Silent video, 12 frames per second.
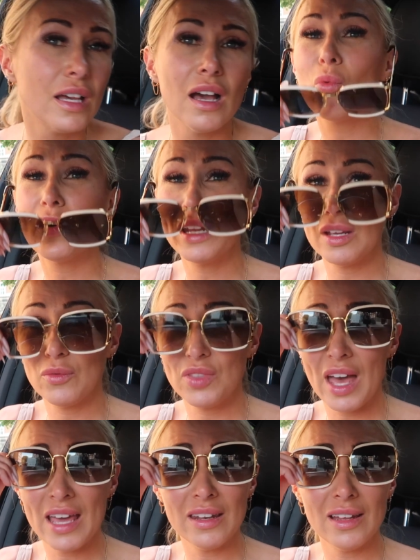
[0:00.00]
what it
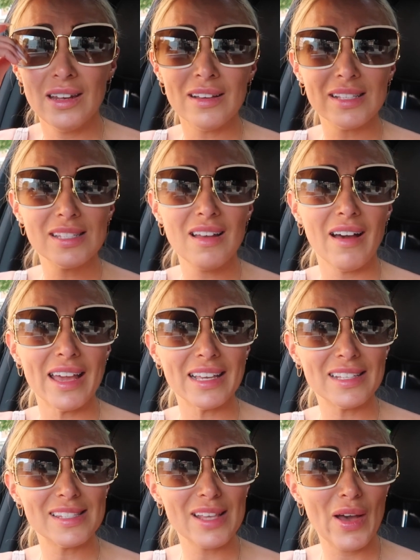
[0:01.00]
then looks
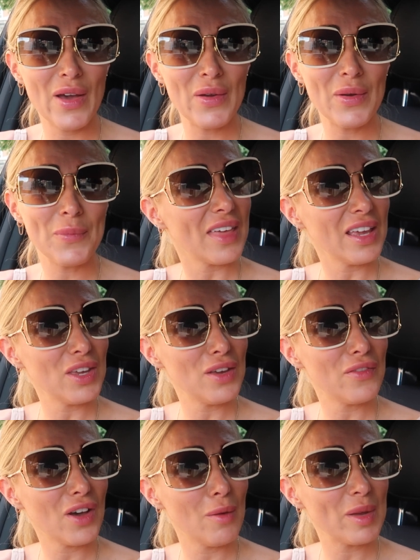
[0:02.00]
like. So thank
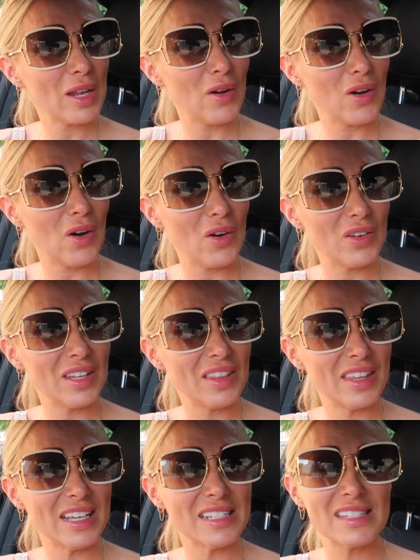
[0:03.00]
you for coming along on
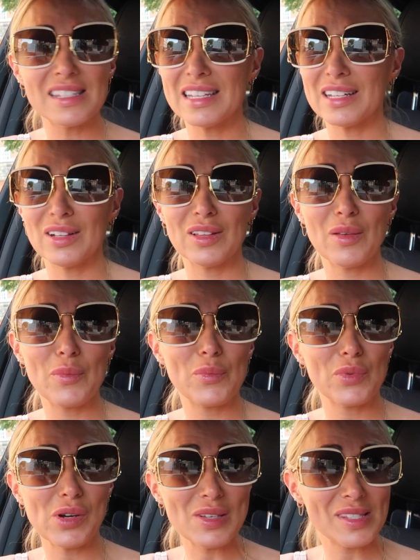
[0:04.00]
this little
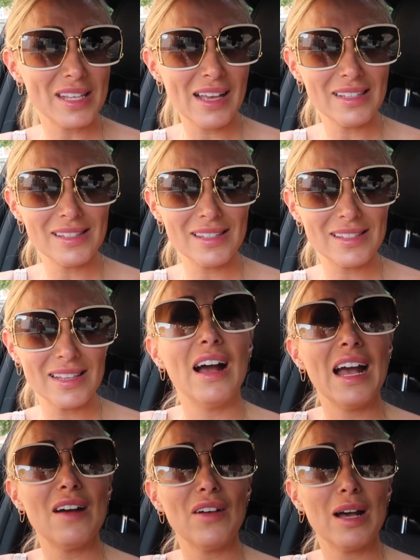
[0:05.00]
process. I
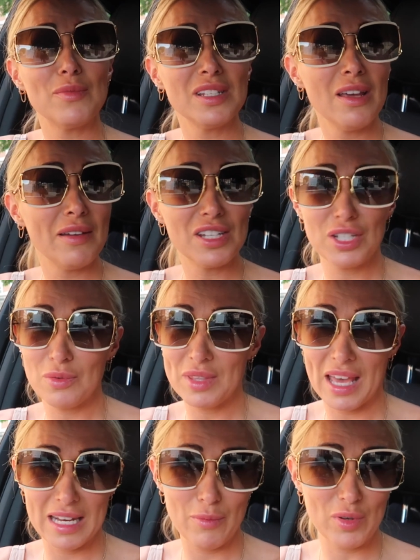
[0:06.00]
have absolutely no issue with
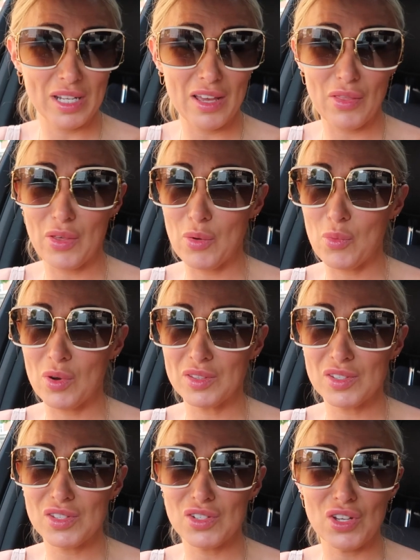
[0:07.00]
anybody that
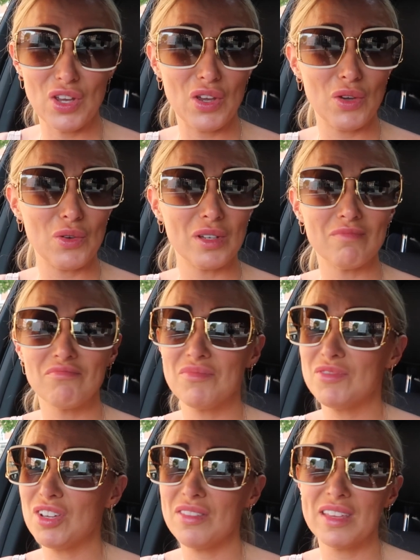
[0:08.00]
wants to
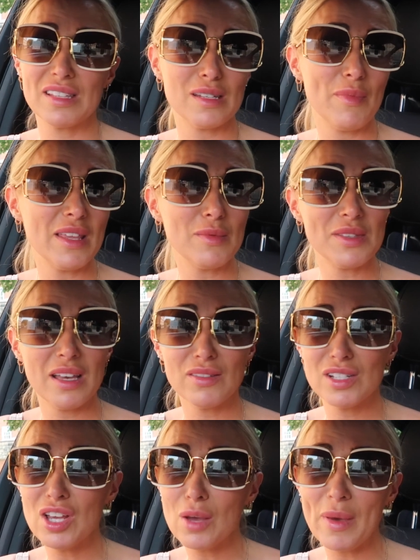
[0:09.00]
do things to make
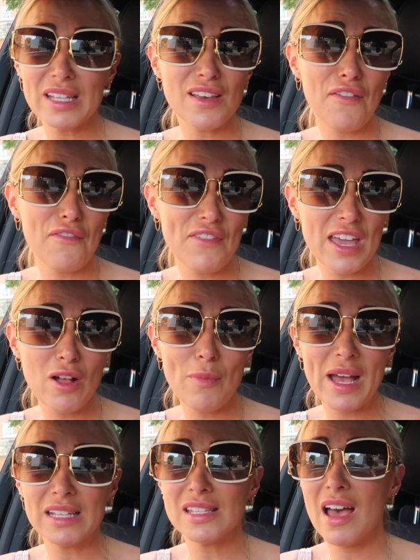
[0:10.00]
themselves look better, feel
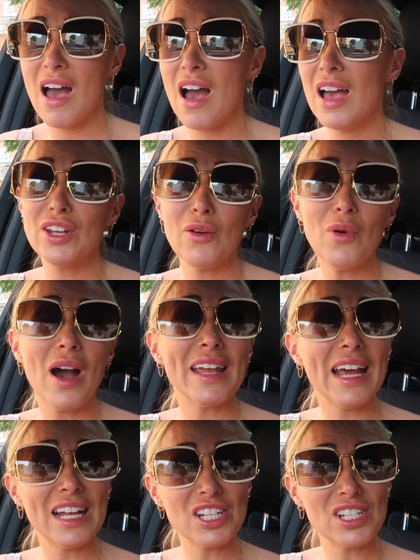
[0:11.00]
better. You know what?
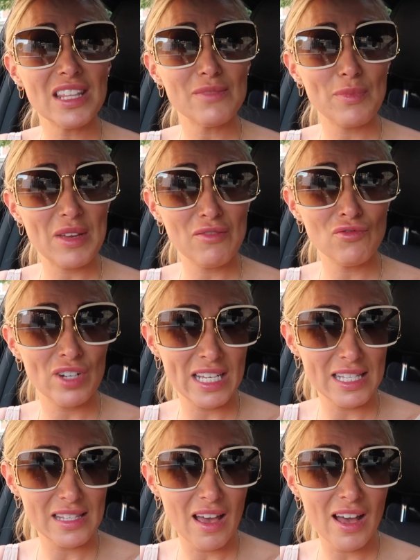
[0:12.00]
And actually there's been
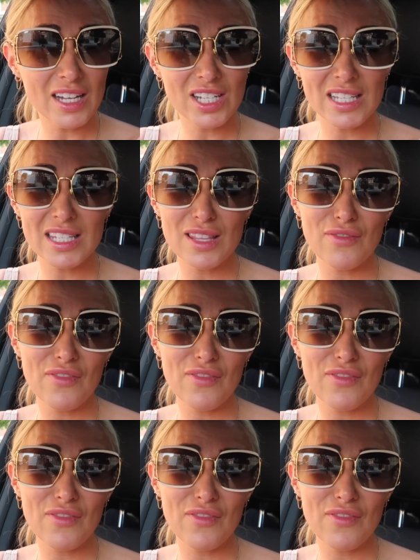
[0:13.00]
research into the